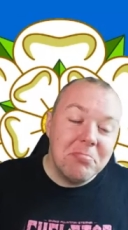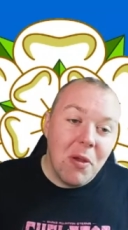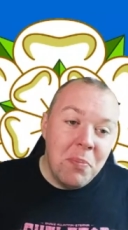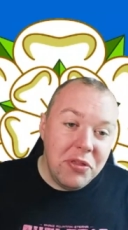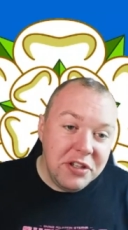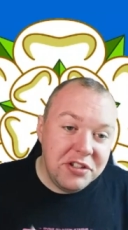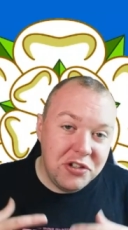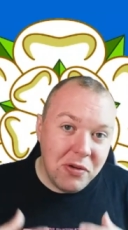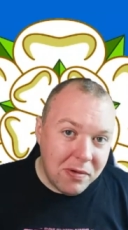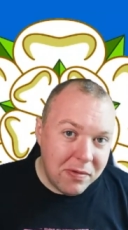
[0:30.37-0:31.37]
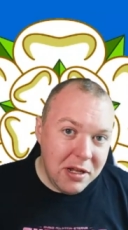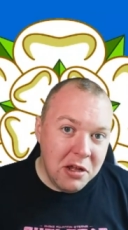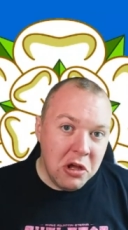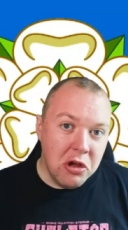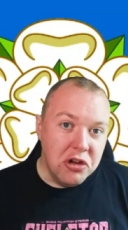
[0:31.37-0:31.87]
But this story
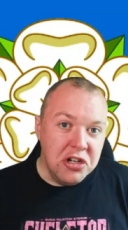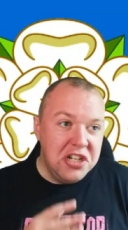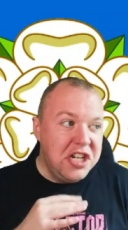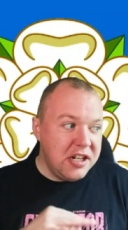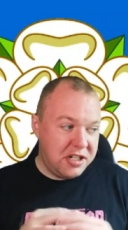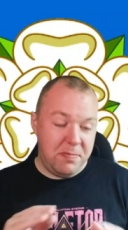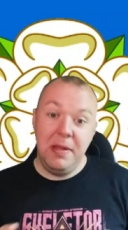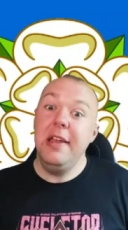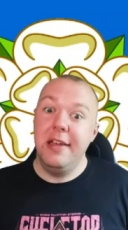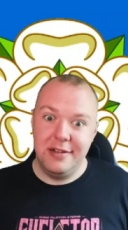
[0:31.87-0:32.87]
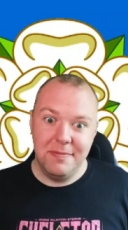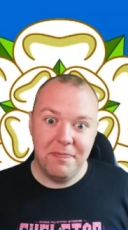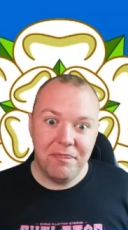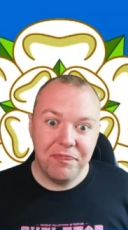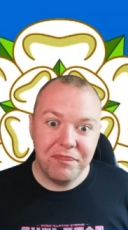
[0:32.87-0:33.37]
disappeared
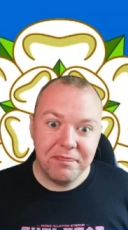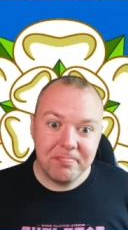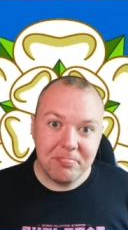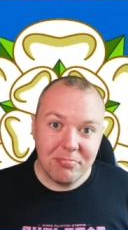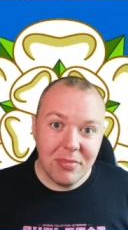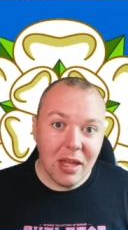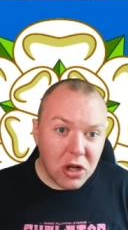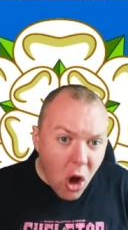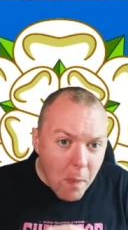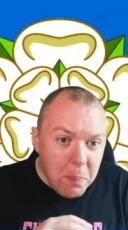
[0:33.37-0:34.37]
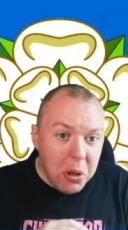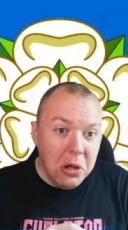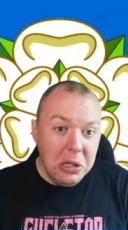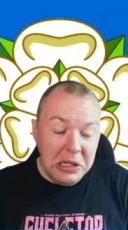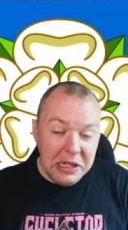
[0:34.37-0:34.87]

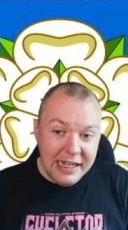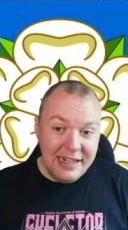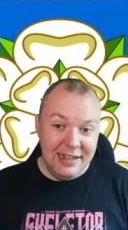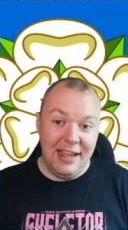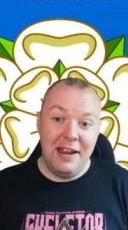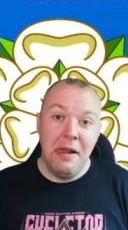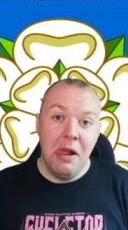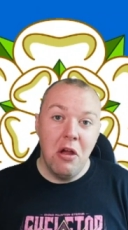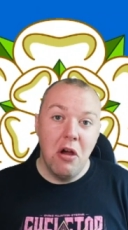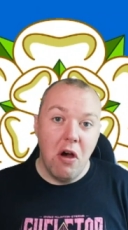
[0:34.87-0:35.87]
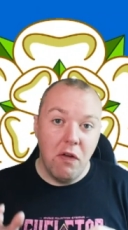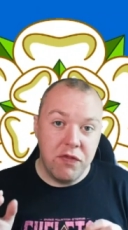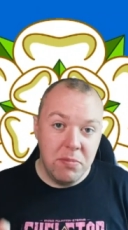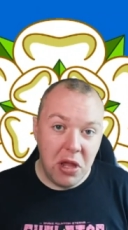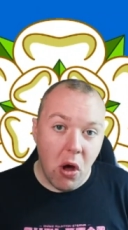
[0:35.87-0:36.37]
completely
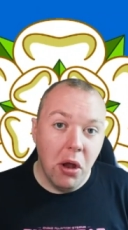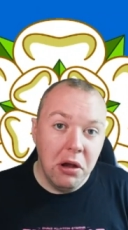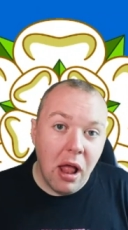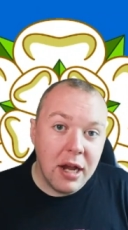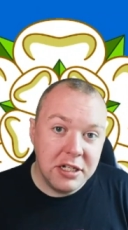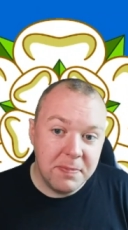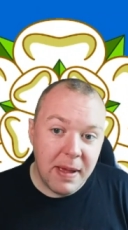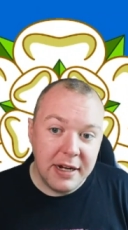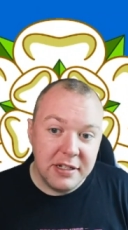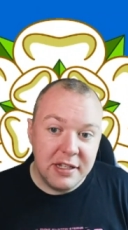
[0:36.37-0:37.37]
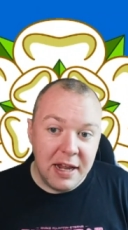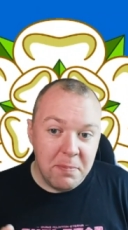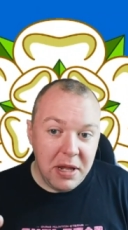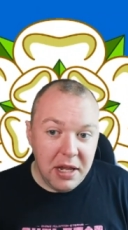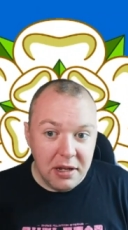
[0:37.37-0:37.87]
from the online space, it
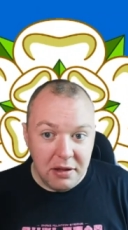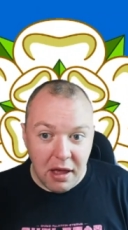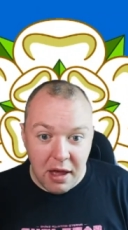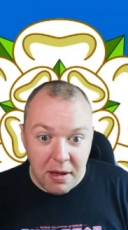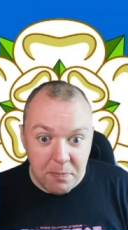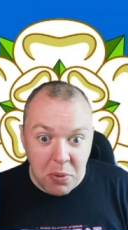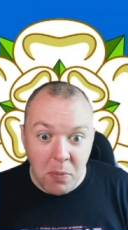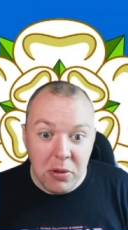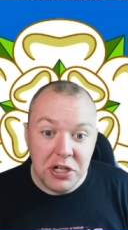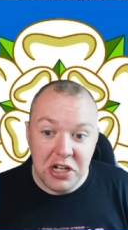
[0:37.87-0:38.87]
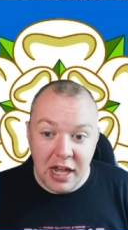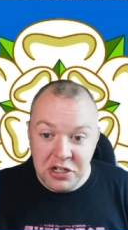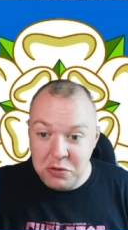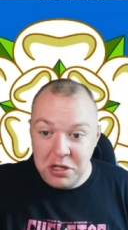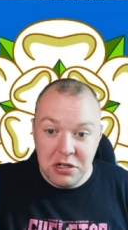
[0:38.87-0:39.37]
being published, as
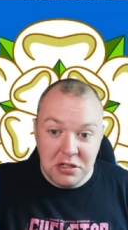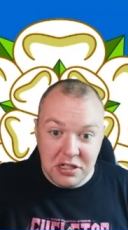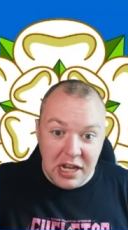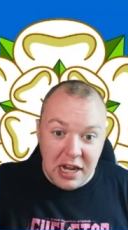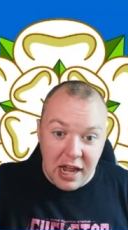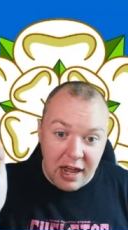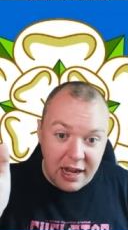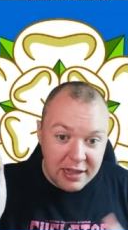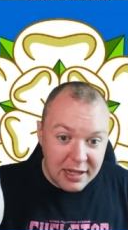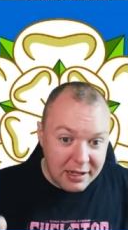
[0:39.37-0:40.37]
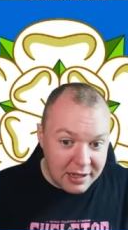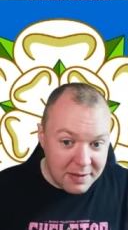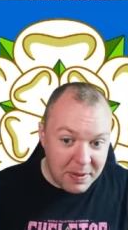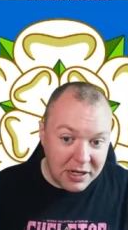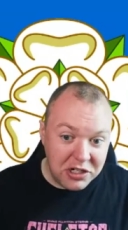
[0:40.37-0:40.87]
you can see in the
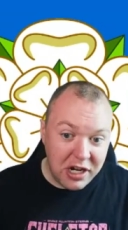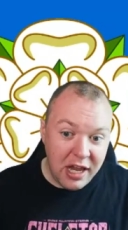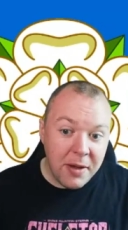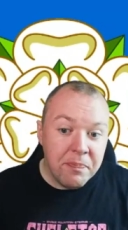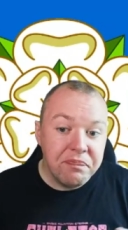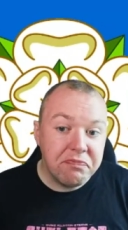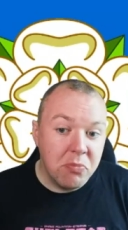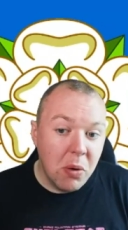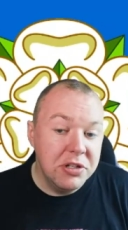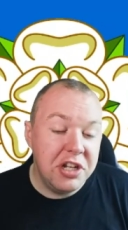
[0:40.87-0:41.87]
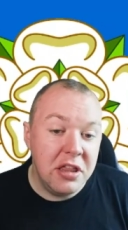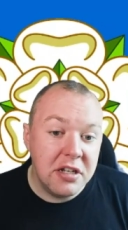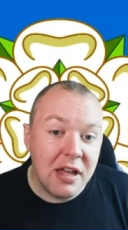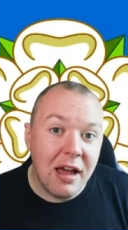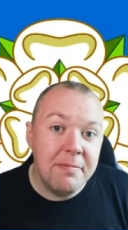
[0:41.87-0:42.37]
picture here, published in the
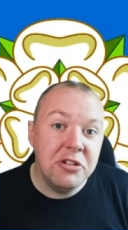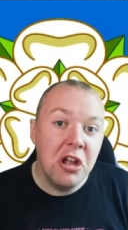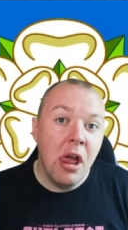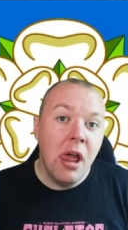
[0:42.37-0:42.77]
Times.